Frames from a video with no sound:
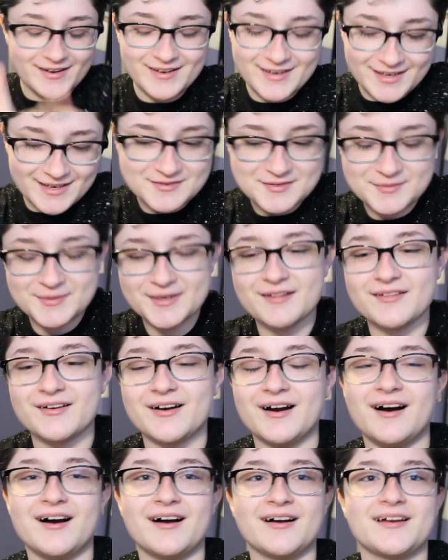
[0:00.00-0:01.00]
and he gives me another
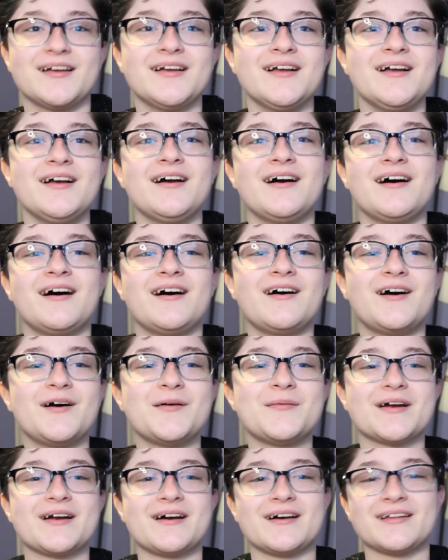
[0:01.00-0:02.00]
hug.
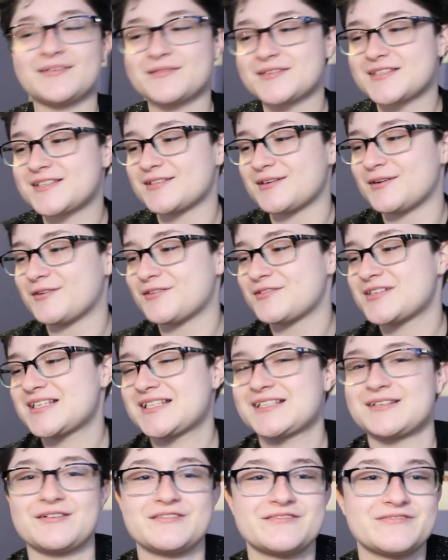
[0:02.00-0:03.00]
Oh my god, that was so
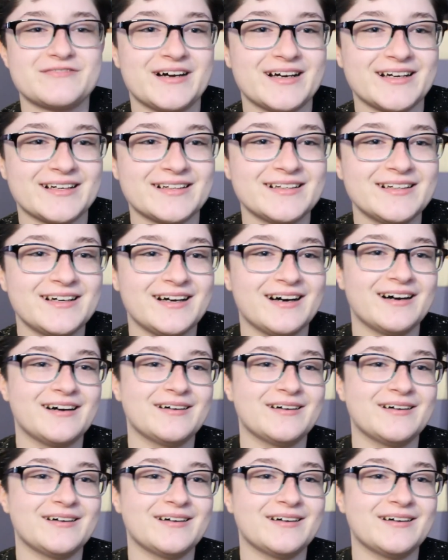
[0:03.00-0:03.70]
fun.